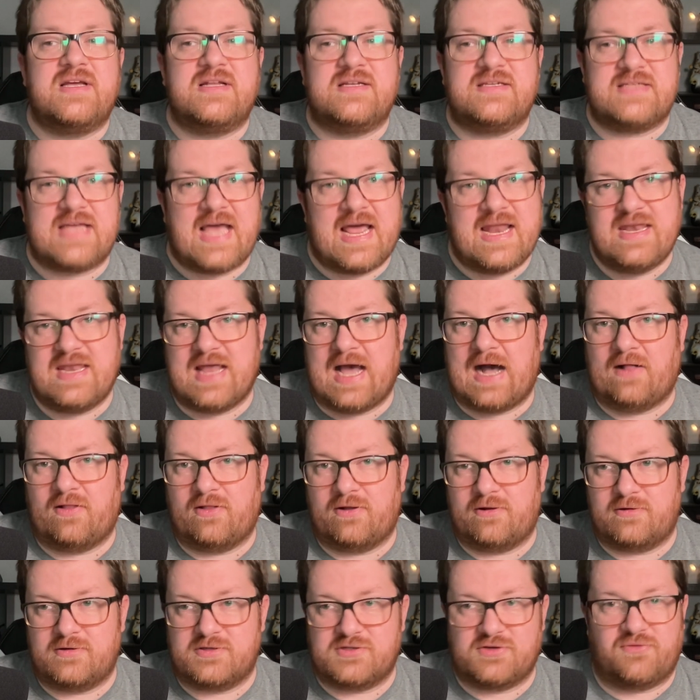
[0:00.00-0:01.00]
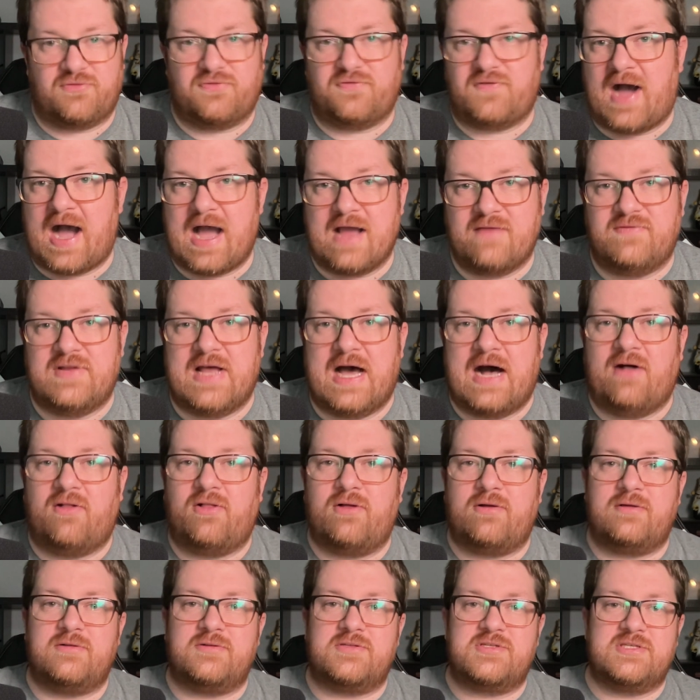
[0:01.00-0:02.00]
$10 or
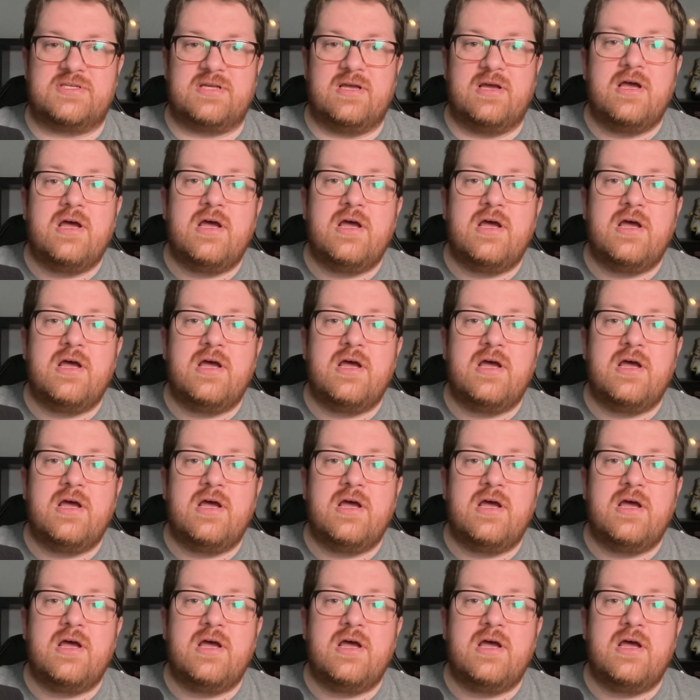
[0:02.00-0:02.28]
$5.